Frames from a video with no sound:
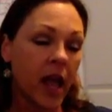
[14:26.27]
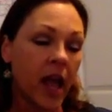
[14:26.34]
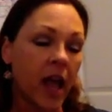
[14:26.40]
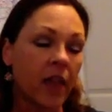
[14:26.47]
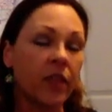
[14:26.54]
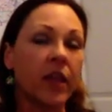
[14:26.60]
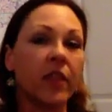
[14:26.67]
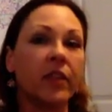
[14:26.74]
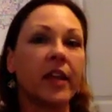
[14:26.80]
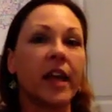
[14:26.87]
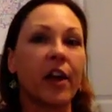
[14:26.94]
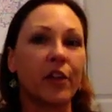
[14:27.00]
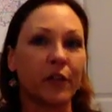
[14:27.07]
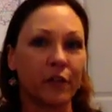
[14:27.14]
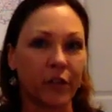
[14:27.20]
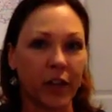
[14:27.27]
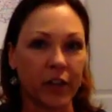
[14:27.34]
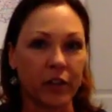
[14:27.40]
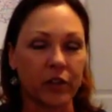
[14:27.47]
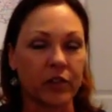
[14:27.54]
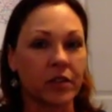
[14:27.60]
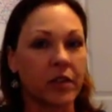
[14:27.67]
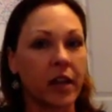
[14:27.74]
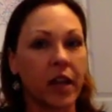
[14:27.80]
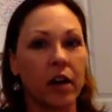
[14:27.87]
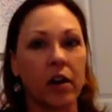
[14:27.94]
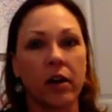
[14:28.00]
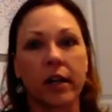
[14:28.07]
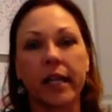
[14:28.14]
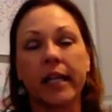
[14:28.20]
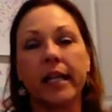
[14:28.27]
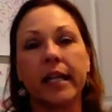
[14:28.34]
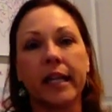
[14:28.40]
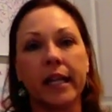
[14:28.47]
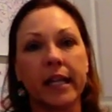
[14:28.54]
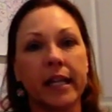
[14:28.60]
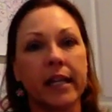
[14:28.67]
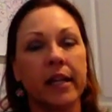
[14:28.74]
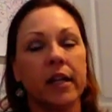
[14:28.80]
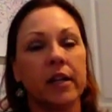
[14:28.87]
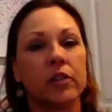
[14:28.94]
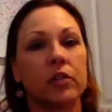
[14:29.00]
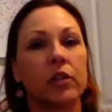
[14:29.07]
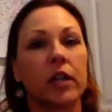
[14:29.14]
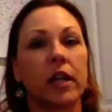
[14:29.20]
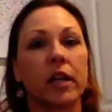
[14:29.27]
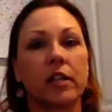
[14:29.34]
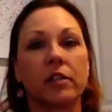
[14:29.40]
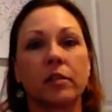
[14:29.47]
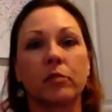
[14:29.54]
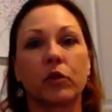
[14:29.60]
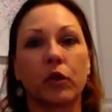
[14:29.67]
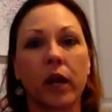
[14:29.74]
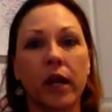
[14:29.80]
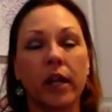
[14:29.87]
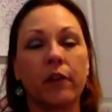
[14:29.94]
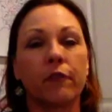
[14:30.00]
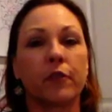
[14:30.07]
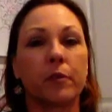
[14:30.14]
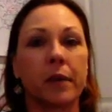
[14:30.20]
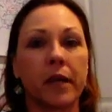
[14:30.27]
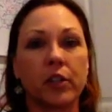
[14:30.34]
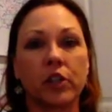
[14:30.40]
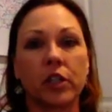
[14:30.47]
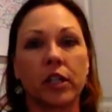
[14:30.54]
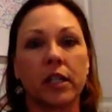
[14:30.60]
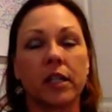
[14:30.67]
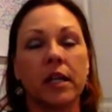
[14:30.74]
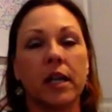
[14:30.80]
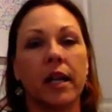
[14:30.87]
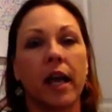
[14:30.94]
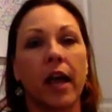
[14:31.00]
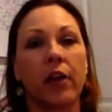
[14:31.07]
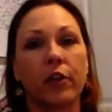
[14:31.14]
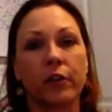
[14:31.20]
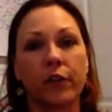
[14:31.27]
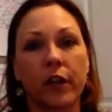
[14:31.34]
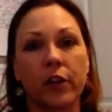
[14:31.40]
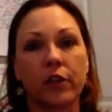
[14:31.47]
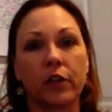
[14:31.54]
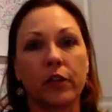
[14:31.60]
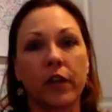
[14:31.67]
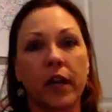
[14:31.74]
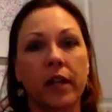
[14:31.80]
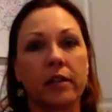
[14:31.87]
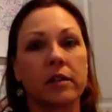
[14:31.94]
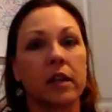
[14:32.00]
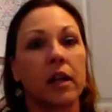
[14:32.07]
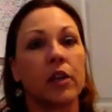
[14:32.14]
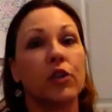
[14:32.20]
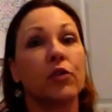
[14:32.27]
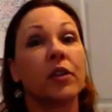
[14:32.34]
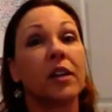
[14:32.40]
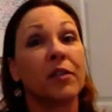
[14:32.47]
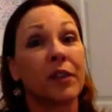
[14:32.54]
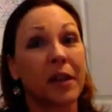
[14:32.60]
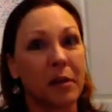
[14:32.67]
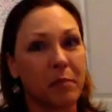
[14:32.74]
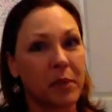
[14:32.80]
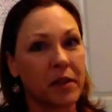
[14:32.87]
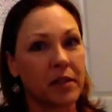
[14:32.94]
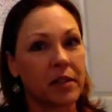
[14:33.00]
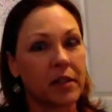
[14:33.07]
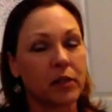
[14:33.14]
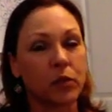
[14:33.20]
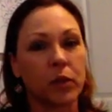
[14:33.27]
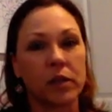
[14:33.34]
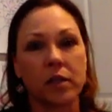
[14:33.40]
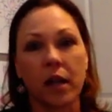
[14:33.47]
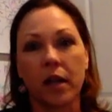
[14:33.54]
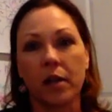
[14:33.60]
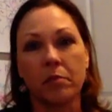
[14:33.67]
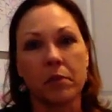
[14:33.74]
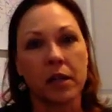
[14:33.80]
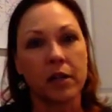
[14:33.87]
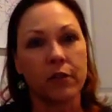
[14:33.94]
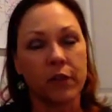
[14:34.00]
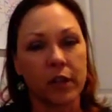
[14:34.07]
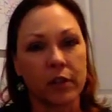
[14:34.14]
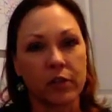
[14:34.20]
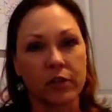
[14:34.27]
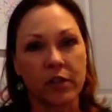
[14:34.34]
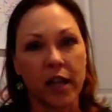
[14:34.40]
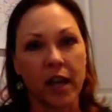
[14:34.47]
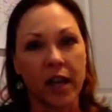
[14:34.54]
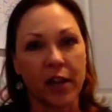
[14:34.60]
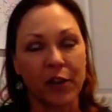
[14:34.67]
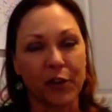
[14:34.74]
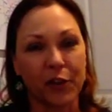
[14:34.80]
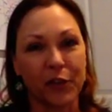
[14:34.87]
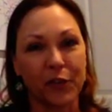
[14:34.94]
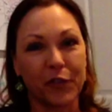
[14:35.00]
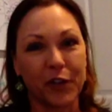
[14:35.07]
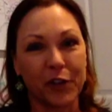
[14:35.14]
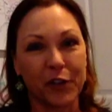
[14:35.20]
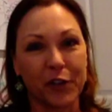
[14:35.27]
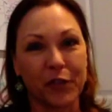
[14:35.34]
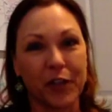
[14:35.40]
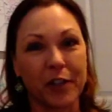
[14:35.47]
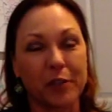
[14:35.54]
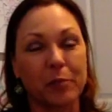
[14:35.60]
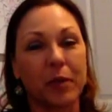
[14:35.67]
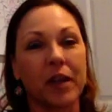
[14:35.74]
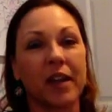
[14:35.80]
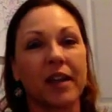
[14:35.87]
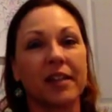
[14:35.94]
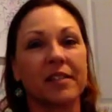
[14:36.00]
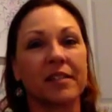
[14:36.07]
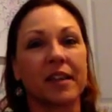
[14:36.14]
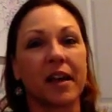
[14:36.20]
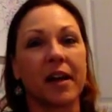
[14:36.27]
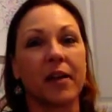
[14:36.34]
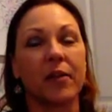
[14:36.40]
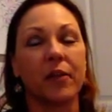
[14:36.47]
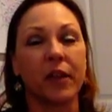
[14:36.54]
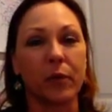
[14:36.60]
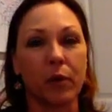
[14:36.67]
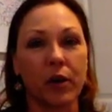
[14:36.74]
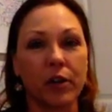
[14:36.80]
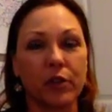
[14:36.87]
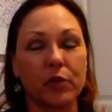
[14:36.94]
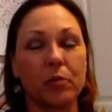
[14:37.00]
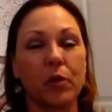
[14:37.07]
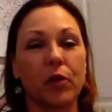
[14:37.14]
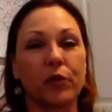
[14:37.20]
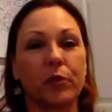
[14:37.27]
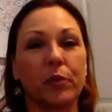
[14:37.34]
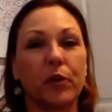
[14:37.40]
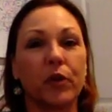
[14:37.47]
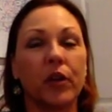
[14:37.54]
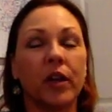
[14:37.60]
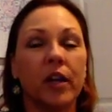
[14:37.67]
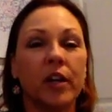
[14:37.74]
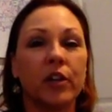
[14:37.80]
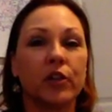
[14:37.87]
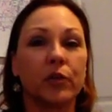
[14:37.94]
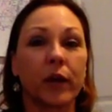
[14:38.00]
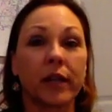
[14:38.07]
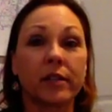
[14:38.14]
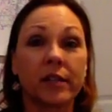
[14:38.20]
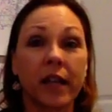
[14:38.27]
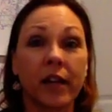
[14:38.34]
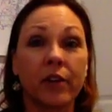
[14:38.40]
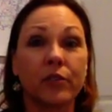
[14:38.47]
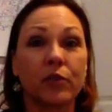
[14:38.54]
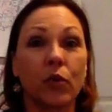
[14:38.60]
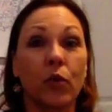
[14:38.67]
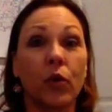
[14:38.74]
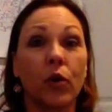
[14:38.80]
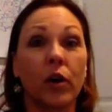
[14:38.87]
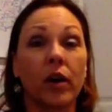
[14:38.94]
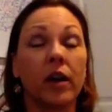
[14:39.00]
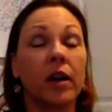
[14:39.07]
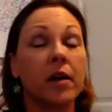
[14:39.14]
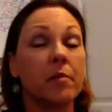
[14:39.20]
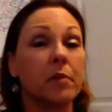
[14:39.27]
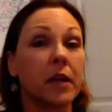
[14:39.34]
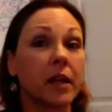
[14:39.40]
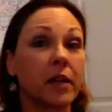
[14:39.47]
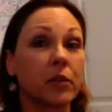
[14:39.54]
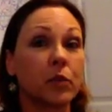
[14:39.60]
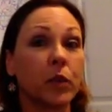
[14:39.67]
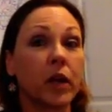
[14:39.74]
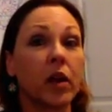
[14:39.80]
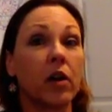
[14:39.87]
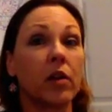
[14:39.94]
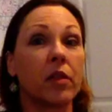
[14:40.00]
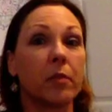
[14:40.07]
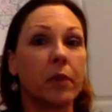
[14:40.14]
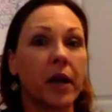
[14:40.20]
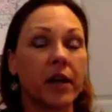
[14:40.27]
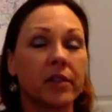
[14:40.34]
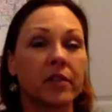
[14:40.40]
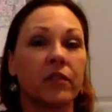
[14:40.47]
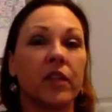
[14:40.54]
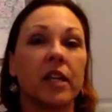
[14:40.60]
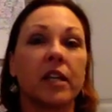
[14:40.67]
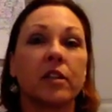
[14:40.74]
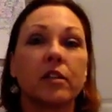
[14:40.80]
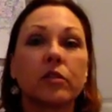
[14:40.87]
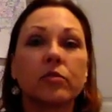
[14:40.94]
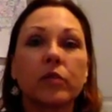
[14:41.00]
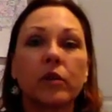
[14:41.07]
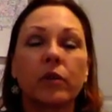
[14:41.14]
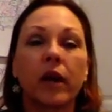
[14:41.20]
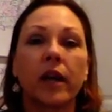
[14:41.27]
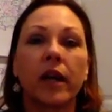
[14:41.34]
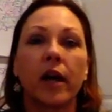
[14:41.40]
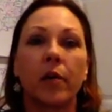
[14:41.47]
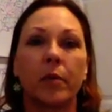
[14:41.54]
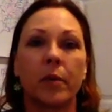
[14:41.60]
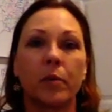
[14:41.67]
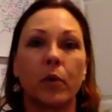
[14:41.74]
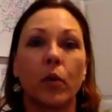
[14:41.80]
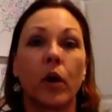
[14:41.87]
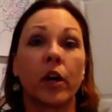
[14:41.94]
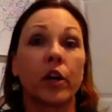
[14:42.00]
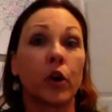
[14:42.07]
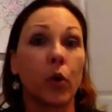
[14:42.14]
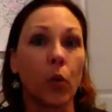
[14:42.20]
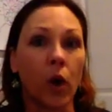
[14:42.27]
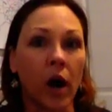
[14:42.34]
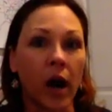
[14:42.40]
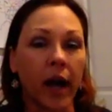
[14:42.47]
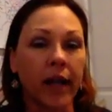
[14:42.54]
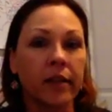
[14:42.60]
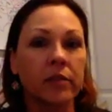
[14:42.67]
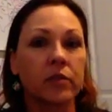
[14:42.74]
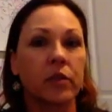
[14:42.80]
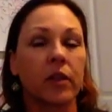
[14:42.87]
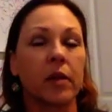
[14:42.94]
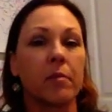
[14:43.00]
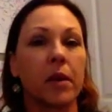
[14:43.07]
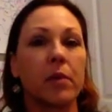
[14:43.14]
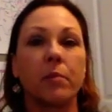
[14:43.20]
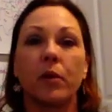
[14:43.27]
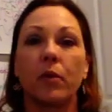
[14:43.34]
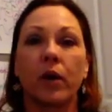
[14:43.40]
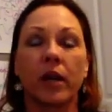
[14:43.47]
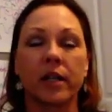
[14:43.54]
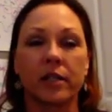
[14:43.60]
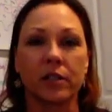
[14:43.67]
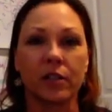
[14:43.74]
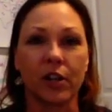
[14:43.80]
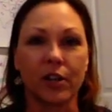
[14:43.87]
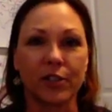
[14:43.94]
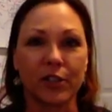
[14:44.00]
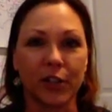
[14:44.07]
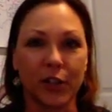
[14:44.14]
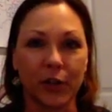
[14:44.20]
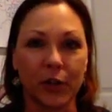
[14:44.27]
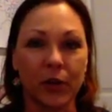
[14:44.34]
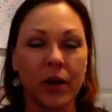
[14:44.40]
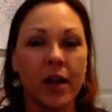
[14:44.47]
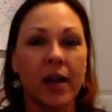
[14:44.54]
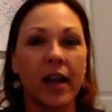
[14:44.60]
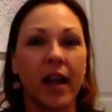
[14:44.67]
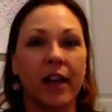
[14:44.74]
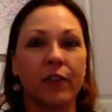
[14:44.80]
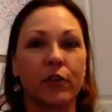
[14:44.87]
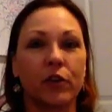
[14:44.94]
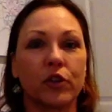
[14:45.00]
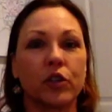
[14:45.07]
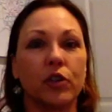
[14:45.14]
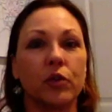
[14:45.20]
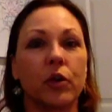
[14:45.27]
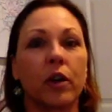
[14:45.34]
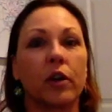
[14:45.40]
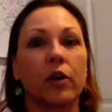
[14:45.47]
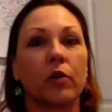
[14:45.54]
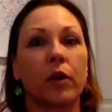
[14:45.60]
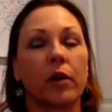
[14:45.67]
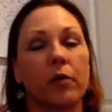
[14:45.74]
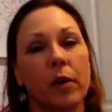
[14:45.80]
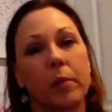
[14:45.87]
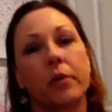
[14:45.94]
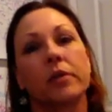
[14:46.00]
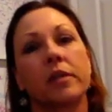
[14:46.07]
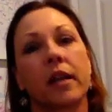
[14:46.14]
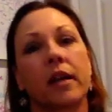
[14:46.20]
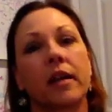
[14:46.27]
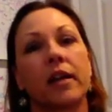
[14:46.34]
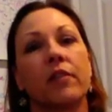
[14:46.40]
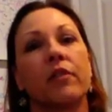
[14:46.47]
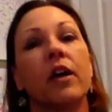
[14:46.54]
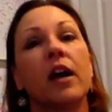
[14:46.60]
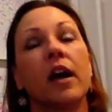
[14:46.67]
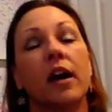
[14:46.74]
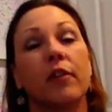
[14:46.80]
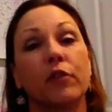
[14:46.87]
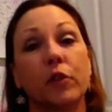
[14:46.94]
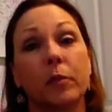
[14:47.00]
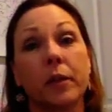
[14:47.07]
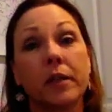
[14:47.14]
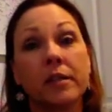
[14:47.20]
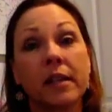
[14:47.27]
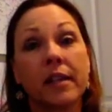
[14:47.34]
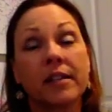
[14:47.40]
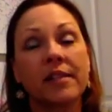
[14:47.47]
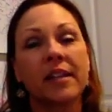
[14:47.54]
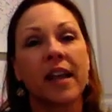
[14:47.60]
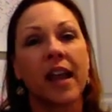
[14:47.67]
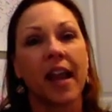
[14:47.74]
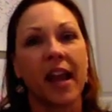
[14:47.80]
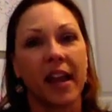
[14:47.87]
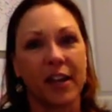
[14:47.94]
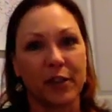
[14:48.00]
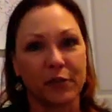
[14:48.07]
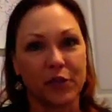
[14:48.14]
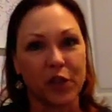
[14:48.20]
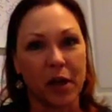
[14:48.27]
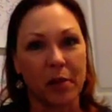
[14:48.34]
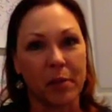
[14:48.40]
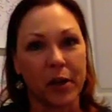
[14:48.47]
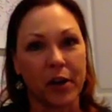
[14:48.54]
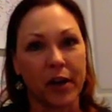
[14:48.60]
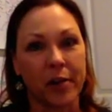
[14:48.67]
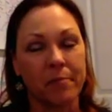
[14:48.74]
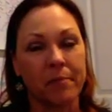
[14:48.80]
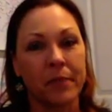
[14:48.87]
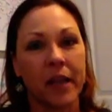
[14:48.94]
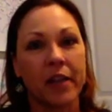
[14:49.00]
And then the other vendors, they are key to getting some great information, other vendor events. You can even get business. We sign up many vendors at other vendor events because they want to do multiple direct sales, or because we are the buzz of the industry right now, people want to know why, so they may be wanting to talk to you. And of course, you are a great representative of your business and of Jamberry.